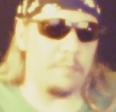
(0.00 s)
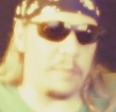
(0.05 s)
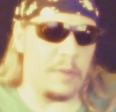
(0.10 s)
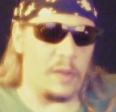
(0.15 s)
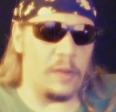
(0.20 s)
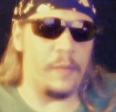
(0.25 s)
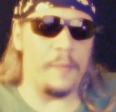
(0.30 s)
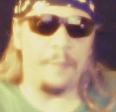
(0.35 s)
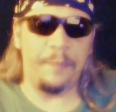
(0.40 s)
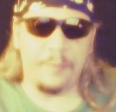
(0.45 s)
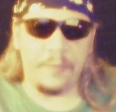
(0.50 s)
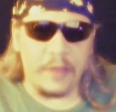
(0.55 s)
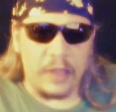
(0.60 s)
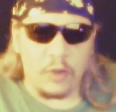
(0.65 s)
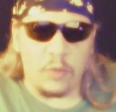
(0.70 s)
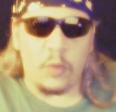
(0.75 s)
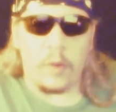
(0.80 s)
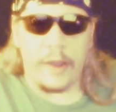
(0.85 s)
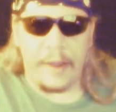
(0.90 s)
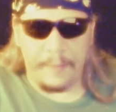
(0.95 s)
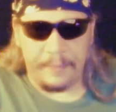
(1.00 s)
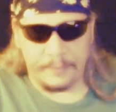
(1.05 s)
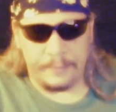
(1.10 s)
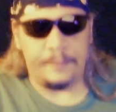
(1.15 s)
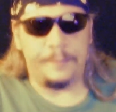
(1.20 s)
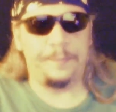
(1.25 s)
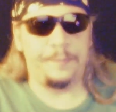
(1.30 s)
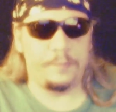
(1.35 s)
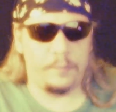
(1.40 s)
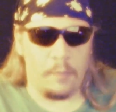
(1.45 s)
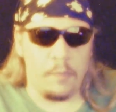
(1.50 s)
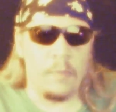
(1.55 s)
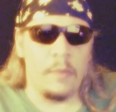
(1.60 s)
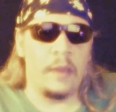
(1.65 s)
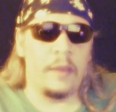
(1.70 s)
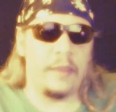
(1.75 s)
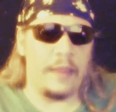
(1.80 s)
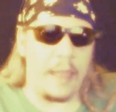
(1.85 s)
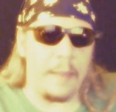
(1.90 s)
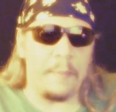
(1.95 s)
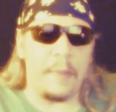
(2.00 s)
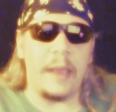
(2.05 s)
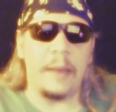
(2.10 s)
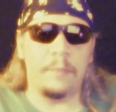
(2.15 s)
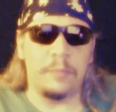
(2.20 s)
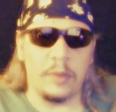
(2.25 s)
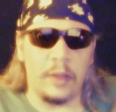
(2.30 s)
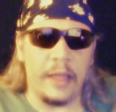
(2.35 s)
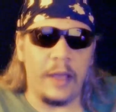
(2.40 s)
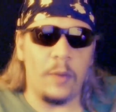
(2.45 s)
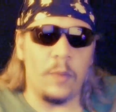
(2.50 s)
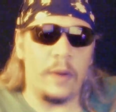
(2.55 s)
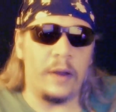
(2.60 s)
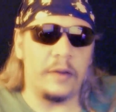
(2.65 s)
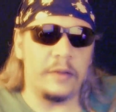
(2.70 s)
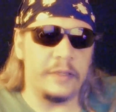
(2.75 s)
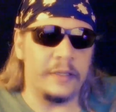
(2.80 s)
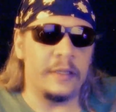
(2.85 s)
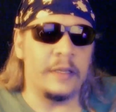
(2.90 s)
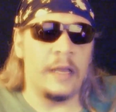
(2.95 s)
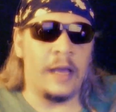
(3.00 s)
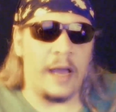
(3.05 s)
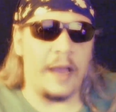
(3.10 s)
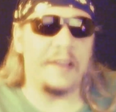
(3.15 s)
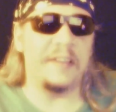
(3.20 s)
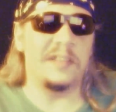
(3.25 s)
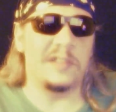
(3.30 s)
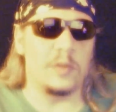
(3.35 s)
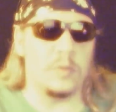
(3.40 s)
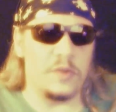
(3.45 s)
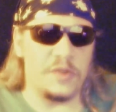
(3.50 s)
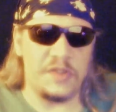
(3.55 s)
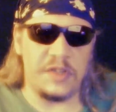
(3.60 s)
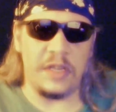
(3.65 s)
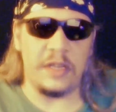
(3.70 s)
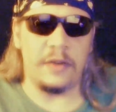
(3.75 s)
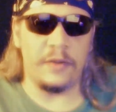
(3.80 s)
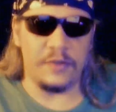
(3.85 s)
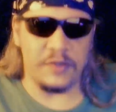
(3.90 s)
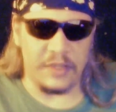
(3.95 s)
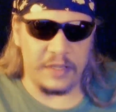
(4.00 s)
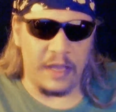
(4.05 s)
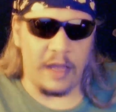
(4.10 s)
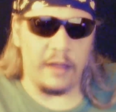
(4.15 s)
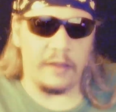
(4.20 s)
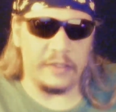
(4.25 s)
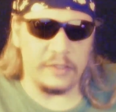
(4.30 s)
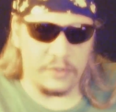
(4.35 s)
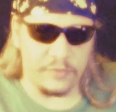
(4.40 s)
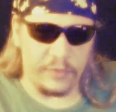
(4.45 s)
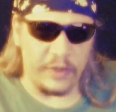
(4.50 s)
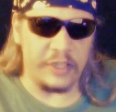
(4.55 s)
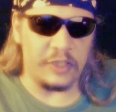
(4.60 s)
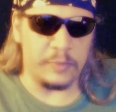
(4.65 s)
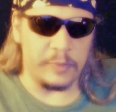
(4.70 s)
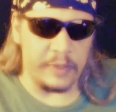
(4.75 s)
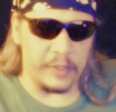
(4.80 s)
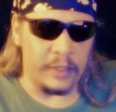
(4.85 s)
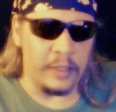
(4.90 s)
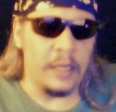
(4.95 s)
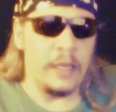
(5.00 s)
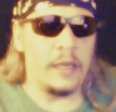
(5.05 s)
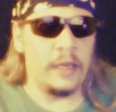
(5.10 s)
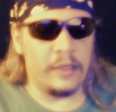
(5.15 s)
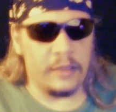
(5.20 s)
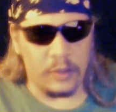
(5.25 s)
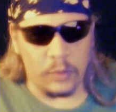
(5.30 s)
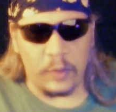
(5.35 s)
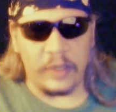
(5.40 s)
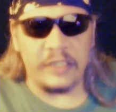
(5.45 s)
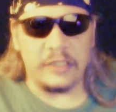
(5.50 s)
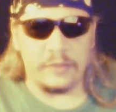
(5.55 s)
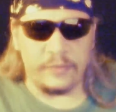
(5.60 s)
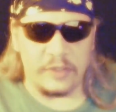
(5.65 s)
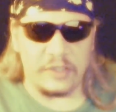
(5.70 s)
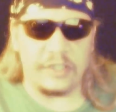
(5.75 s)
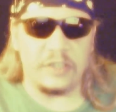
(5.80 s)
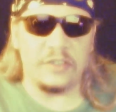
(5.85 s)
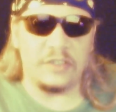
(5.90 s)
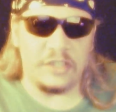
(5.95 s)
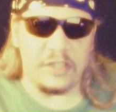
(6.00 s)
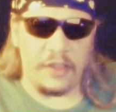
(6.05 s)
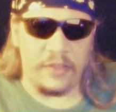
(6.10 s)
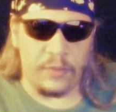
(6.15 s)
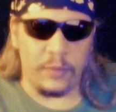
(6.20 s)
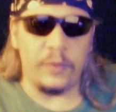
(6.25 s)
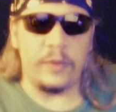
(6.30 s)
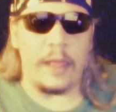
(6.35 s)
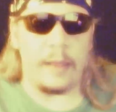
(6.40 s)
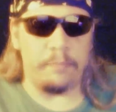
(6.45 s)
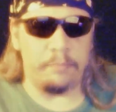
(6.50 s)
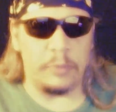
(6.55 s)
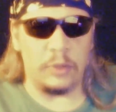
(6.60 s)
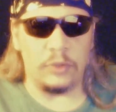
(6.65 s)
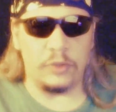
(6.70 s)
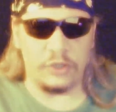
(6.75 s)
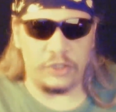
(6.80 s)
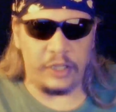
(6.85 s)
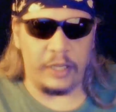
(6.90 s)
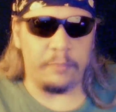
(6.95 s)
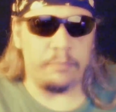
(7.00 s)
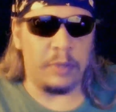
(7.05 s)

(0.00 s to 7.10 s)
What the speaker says: bill. Great. That might play well to high school seniors and college freshmen. The rest of us can see through that bullshit,